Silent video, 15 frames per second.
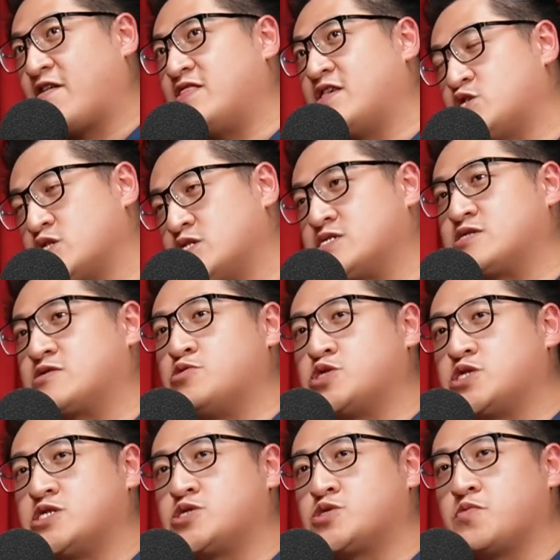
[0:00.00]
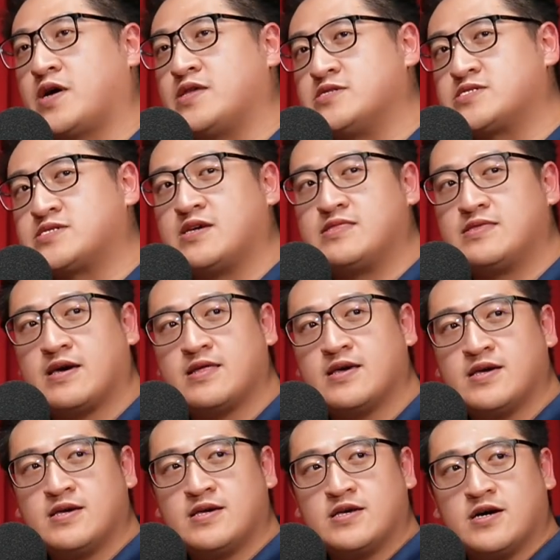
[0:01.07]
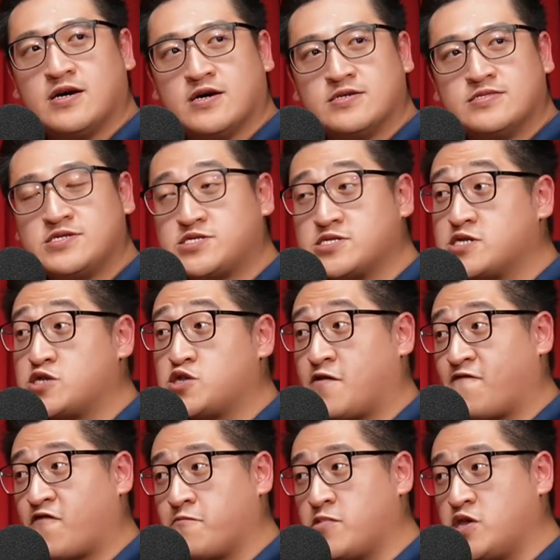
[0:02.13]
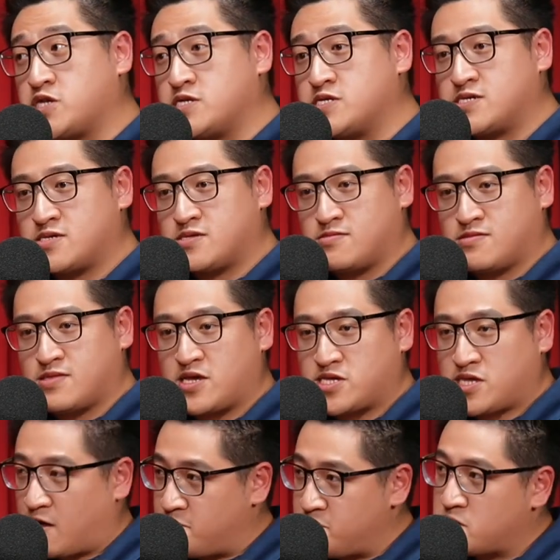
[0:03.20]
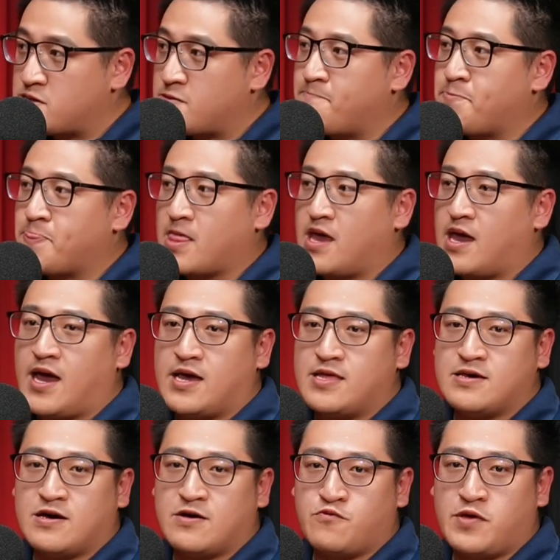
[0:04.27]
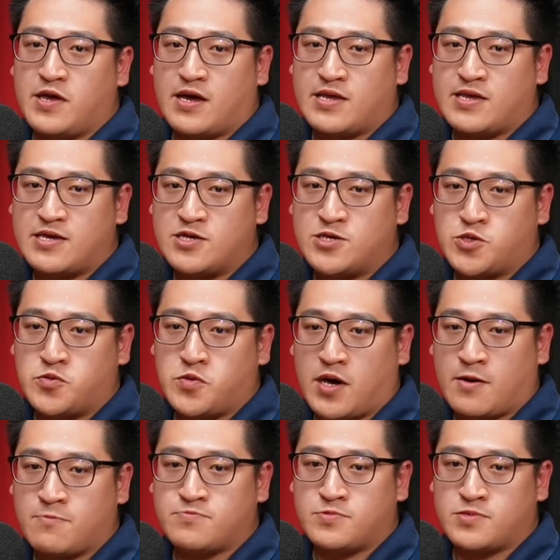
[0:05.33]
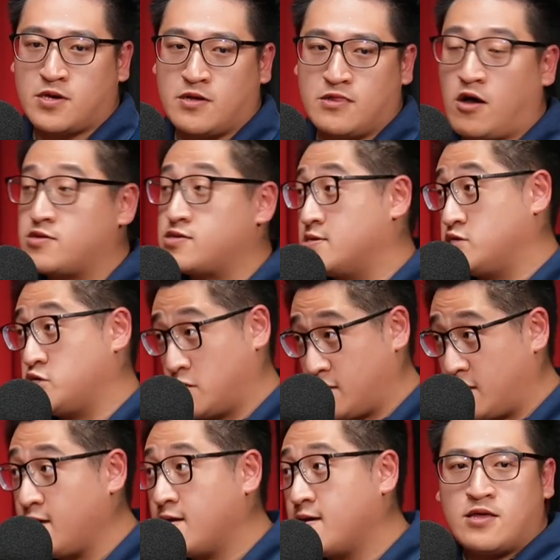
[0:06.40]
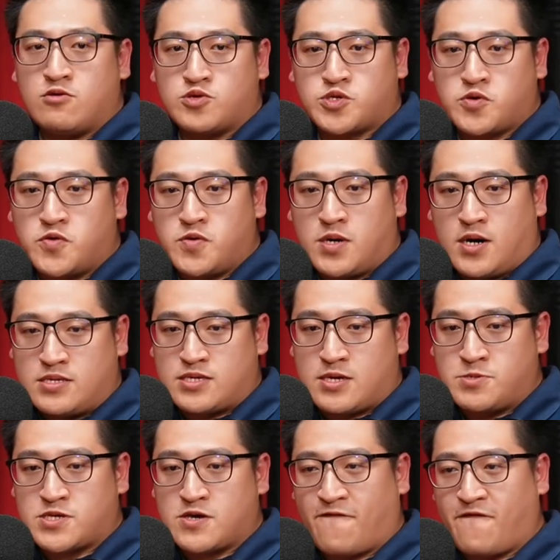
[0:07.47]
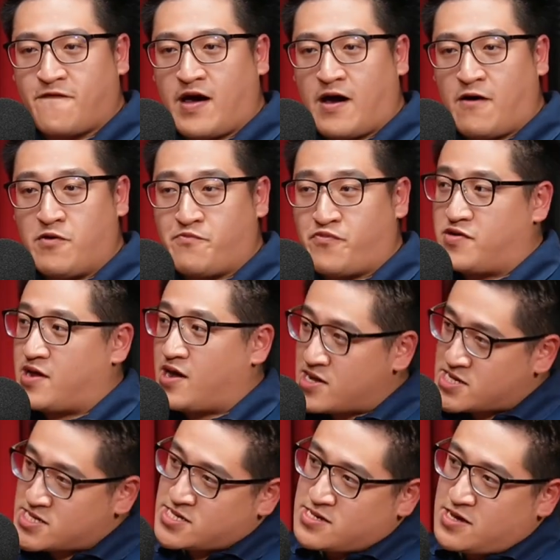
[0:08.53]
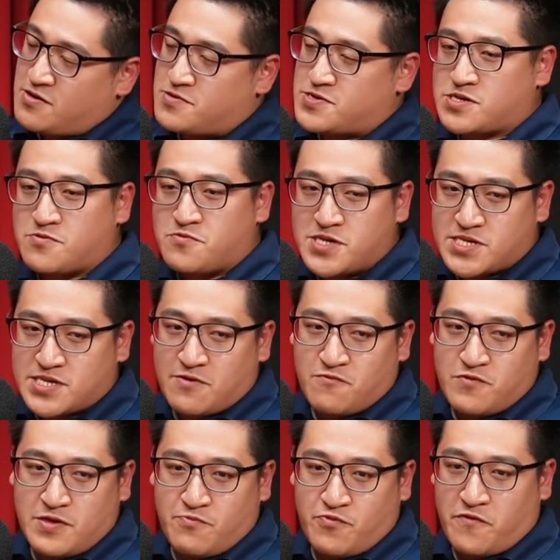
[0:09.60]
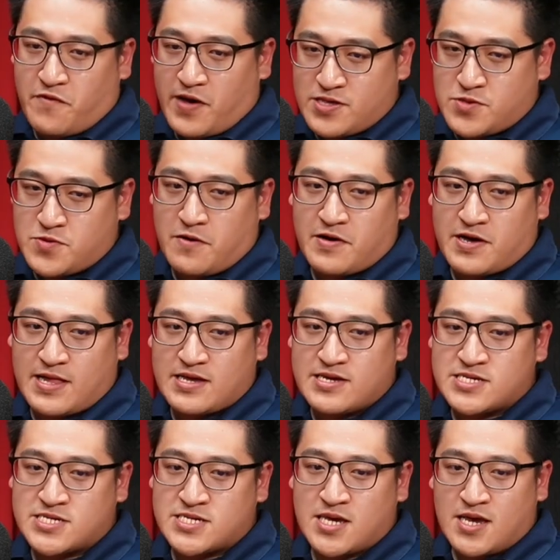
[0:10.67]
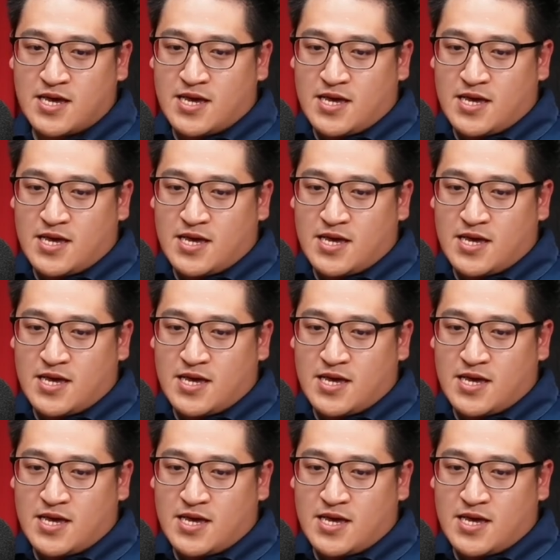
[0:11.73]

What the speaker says: financial institutions, to understand that digital transformations takes time. And we are here to help along the journey. And also in terms of our products, our service that we provide to our clients,